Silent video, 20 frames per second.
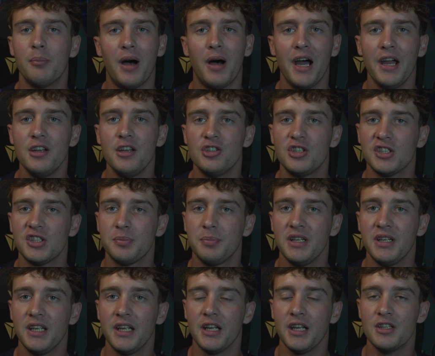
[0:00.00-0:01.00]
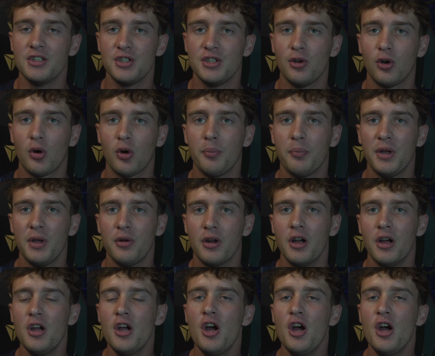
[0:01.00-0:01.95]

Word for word: by just speaking into your computer.